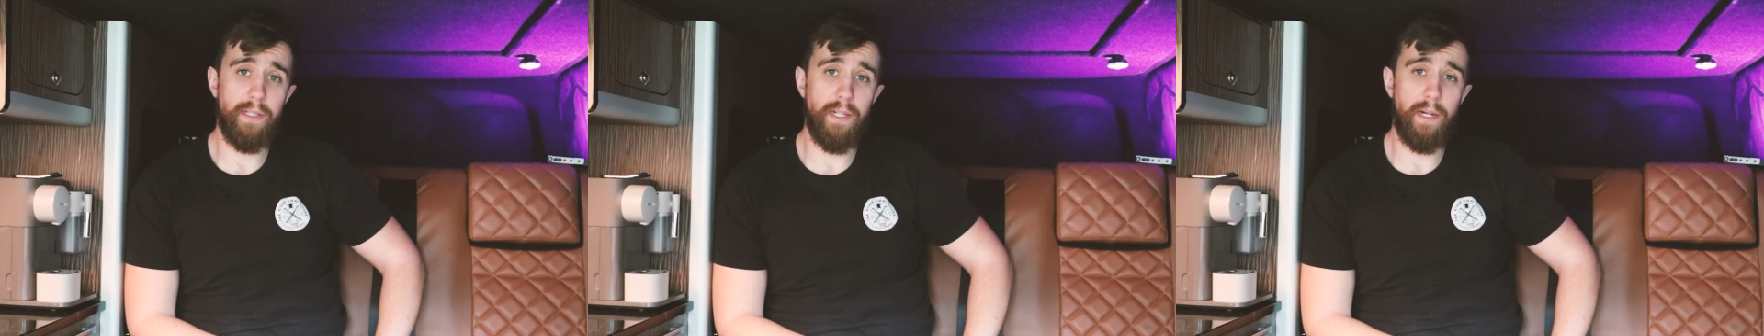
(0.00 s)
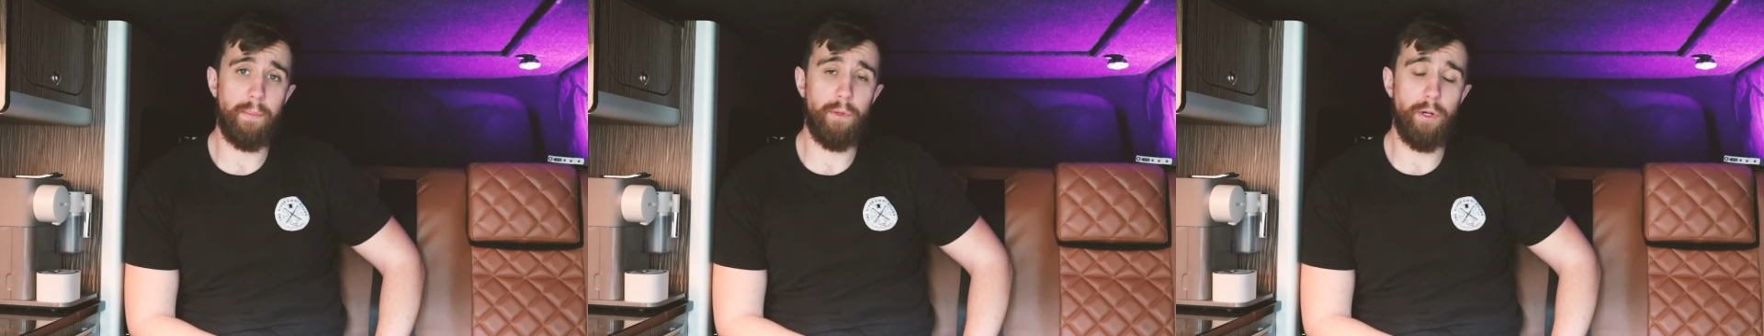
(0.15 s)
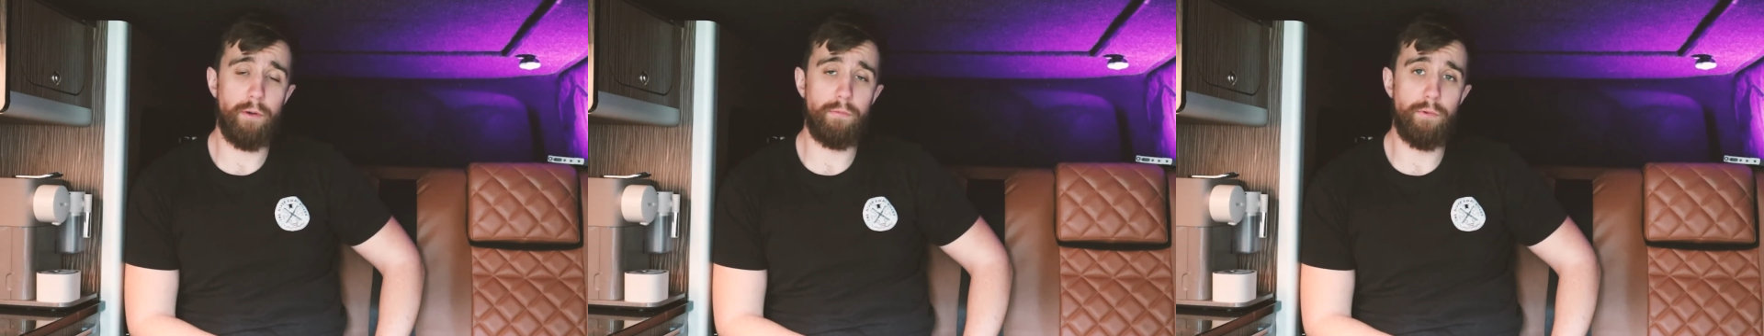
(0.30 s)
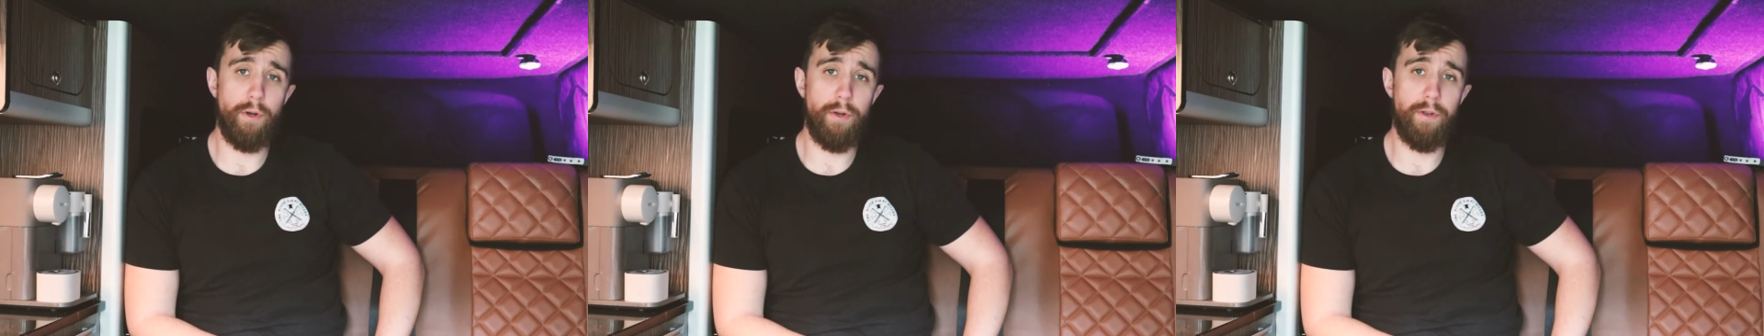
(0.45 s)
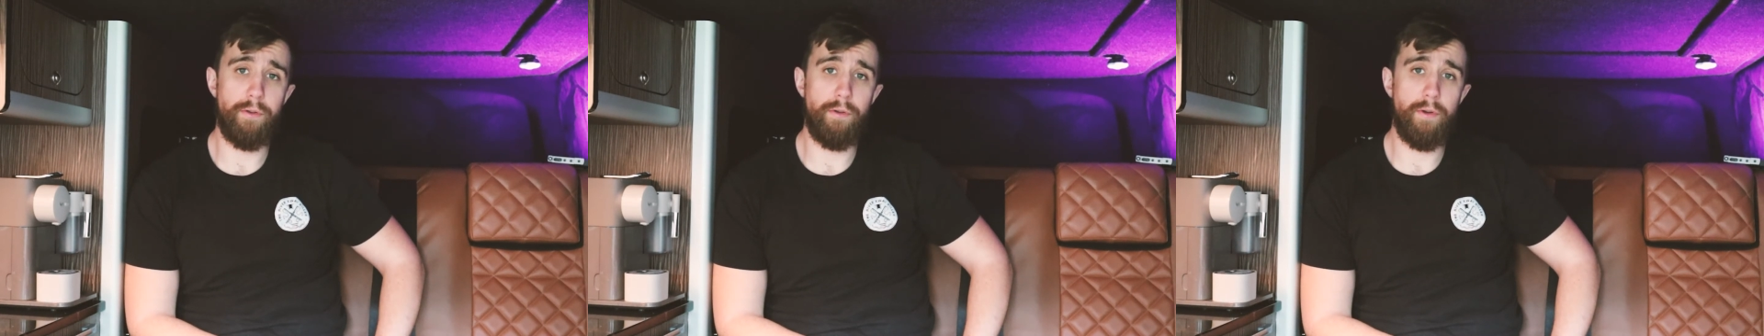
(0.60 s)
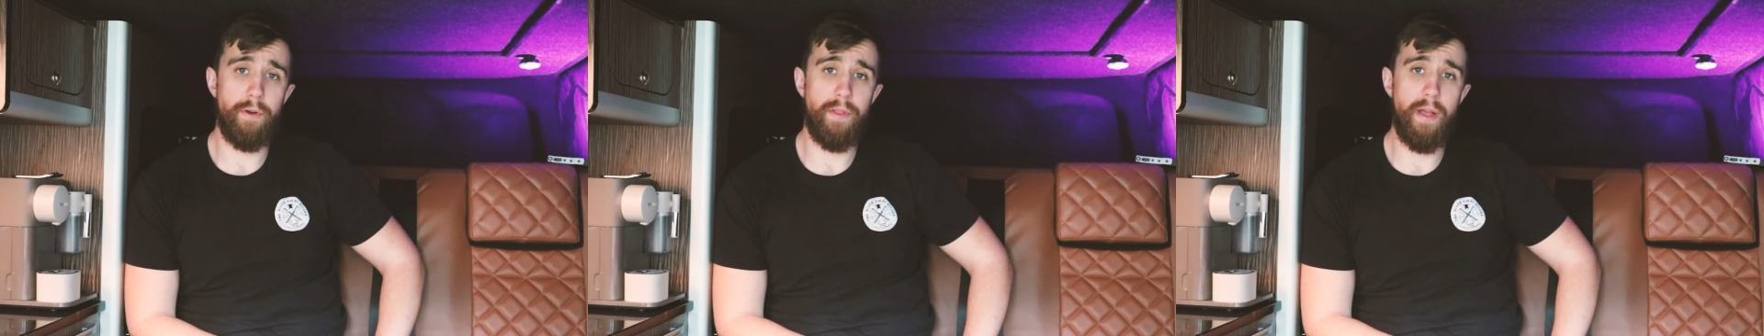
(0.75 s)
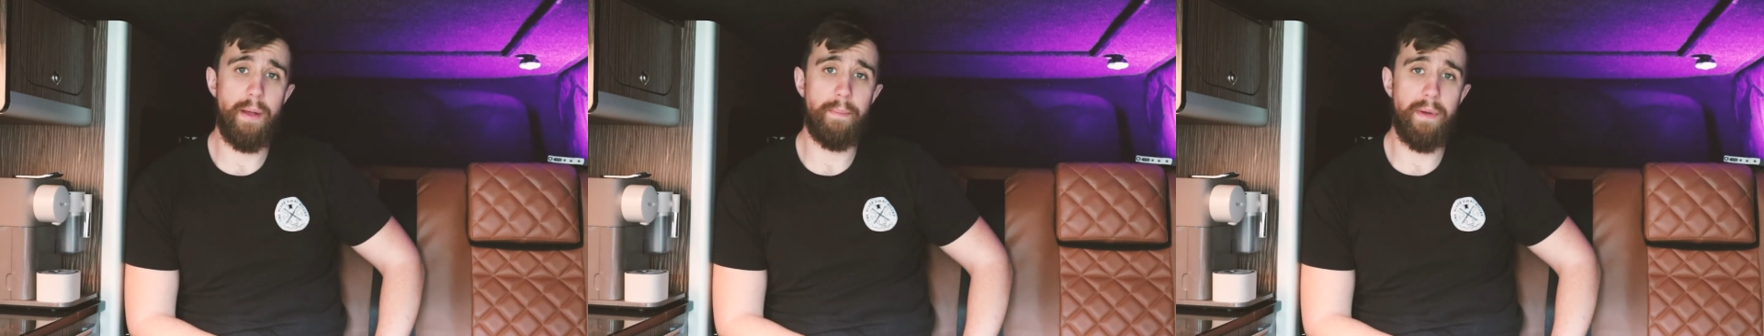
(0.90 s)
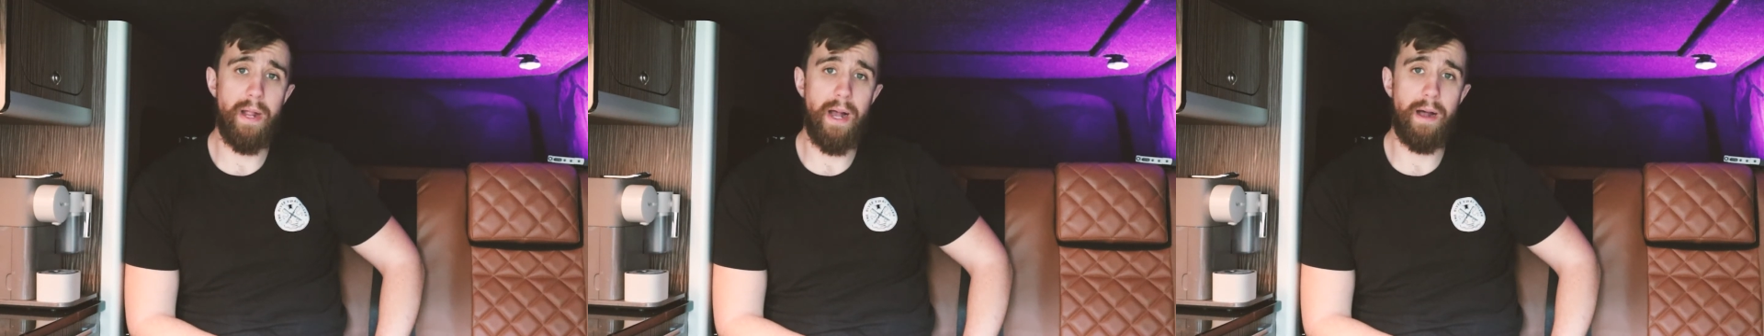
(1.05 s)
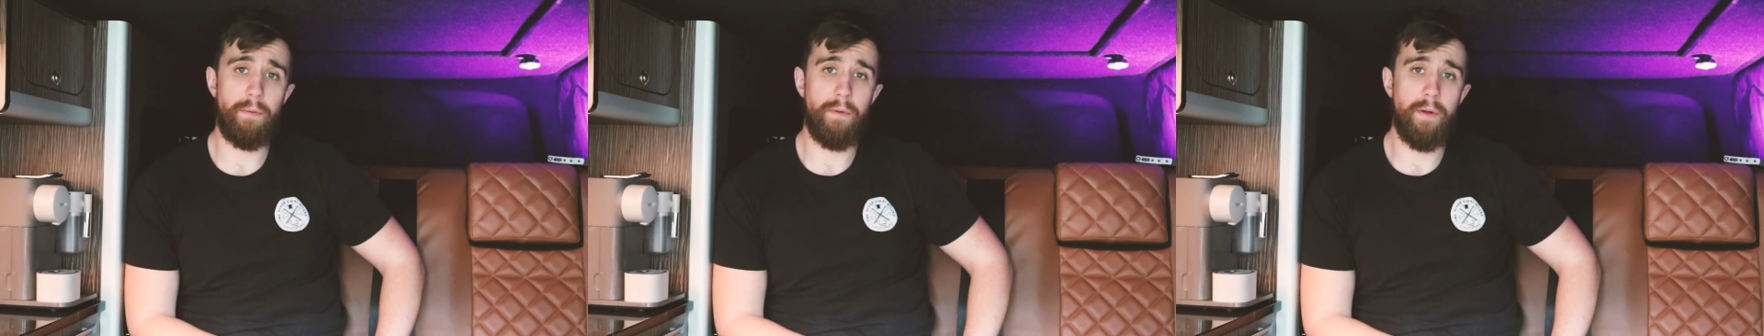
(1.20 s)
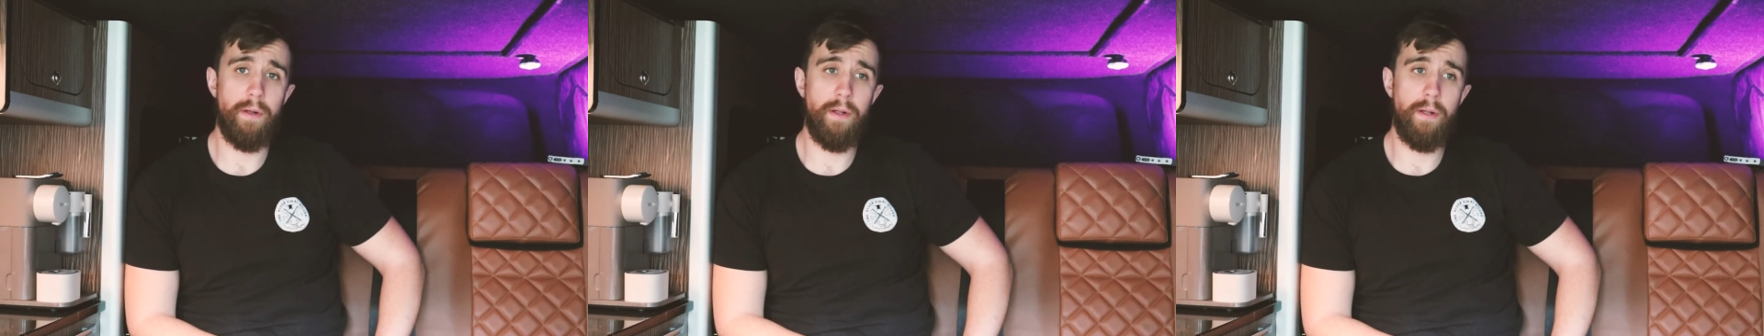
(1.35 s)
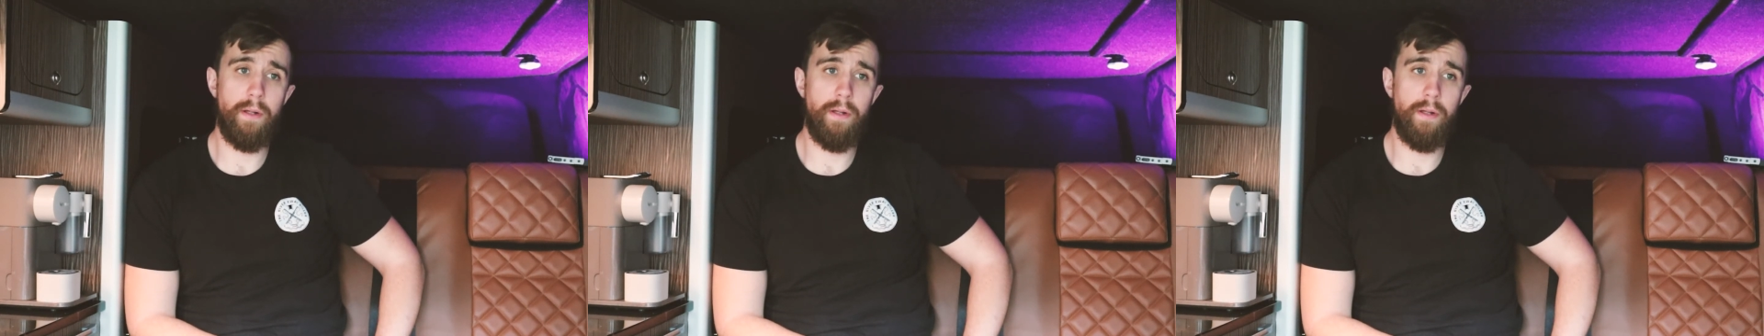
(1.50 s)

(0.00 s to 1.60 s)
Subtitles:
and I'm going to run through them now.